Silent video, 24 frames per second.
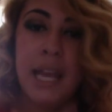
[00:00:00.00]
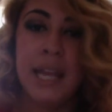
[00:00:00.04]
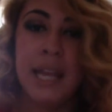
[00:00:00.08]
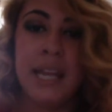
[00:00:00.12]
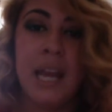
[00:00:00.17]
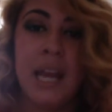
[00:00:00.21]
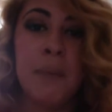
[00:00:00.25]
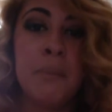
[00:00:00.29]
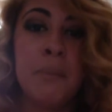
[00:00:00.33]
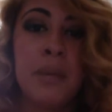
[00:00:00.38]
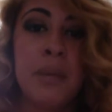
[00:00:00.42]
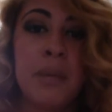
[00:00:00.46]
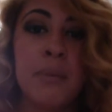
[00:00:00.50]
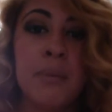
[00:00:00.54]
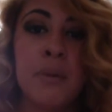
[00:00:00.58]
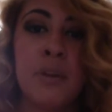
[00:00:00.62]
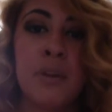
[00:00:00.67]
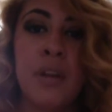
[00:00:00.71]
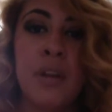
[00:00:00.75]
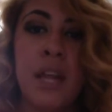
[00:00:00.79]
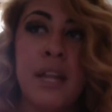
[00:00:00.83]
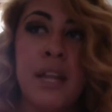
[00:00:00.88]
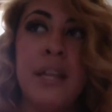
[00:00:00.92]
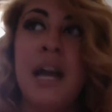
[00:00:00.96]
not be
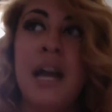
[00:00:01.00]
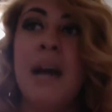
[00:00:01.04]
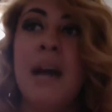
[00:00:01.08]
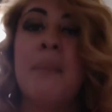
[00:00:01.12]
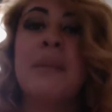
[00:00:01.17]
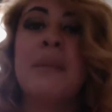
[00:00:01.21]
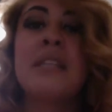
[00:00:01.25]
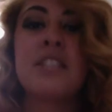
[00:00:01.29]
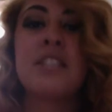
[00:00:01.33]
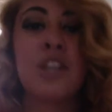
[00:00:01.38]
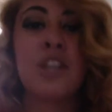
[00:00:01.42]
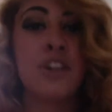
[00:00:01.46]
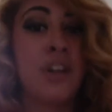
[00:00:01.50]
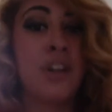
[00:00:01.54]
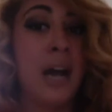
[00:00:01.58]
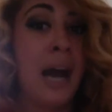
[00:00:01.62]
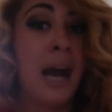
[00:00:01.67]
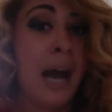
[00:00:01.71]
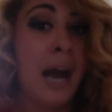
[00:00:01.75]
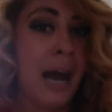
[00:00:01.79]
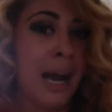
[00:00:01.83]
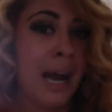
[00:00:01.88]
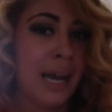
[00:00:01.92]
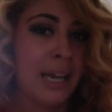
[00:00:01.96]
able and not be scared to
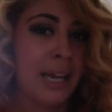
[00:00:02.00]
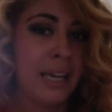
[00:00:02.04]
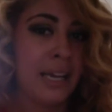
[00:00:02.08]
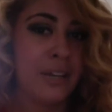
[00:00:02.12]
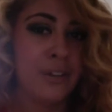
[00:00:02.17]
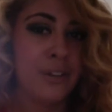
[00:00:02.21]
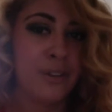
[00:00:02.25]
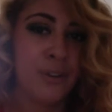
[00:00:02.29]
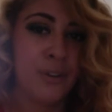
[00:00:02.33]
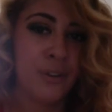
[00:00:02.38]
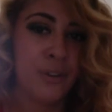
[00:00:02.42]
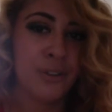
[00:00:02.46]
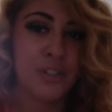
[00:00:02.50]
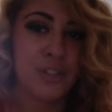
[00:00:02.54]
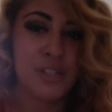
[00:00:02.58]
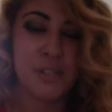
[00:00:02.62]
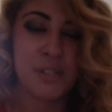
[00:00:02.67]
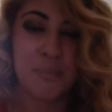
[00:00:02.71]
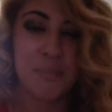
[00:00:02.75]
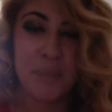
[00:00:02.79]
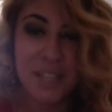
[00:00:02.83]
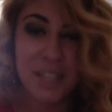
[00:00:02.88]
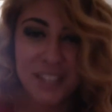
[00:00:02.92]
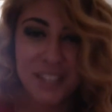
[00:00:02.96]
hide, and
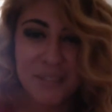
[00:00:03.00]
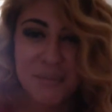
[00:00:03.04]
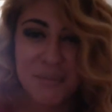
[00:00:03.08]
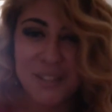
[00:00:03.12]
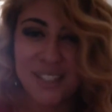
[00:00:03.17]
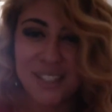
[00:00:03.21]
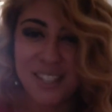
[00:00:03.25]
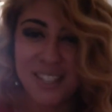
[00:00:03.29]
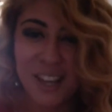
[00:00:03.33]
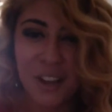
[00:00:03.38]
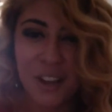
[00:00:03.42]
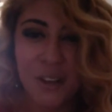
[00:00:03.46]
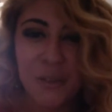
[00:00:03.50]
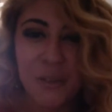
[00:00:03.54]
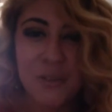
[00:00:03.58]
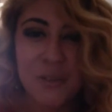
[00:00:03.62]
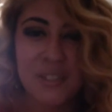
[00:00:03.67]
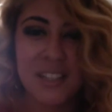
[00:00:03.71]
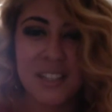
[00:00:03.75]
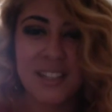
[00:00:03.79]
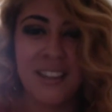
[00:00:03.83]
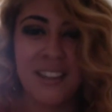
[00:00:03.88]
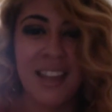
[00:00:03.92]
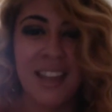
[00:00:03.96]
just be
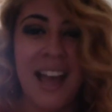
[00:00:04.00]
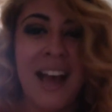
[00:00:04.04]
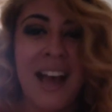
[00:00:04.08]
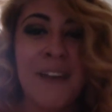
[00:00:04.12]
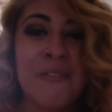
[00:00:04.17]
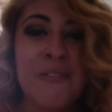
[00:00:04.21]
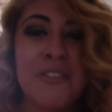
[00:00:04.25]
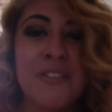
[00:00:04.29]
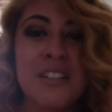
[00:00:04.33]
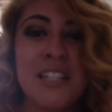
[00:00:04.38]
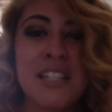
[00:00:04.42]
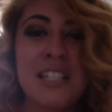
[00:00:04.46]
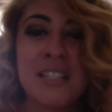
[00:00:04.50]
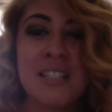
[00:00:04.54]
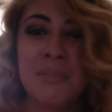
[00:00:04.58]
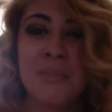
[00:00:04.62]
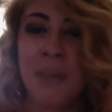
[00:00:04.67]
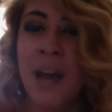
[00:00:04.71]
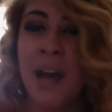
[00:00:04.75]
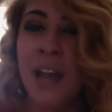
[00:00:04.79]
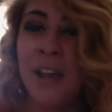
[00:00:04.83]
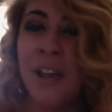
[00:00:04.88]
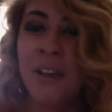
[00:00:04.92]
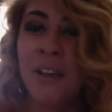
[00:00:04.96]
themselves and laugh and
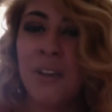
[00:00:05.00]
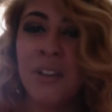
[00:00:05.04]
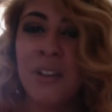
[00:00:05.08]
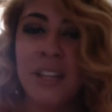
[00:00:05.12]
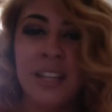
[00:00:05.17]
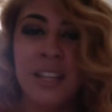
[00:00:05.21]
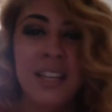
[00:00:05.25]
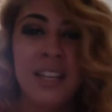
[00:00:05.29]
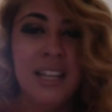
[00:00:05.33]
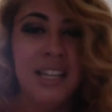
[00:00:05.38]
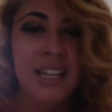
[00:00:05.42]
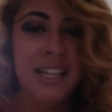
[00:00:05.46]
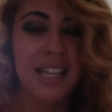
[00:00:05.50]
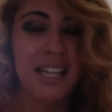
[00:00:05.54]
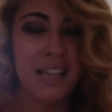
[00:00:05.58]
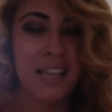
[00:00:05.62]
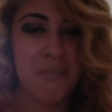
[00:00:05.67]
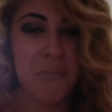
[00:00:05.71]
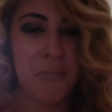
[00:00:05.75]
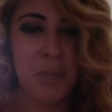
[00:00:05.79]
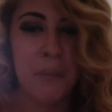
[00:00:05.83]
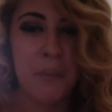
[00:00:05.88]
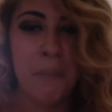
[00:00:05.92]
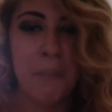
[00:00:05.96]
smile
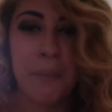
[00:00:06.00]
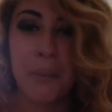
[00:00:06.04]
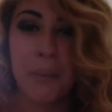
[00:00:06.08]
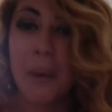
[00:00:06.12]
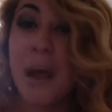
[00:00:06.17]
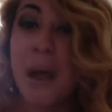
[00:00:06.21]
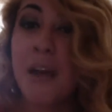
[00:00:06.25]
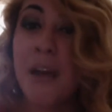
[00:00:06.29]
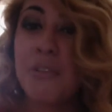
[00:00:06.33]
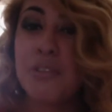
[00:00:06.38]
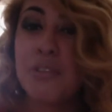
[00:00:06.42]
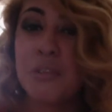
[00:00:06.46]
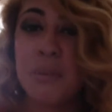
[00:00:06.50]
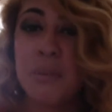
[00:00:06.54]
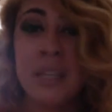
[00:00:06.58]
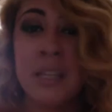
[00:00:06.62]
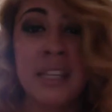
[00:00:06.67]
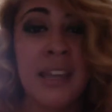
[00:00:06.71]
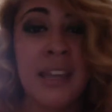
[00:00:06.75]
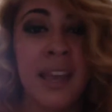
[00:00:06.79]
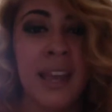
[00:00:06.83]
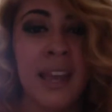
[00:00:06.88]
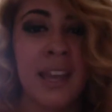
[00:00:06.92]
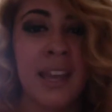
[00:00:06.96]
and be proud to be
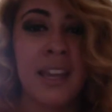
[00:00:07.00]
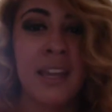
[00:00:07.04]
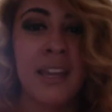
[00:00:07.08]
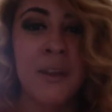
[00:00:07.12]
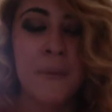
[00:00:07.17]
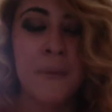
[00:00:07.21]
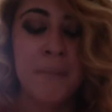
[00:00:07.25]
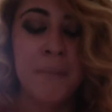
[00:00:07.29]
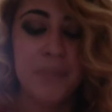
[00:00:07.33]
gay.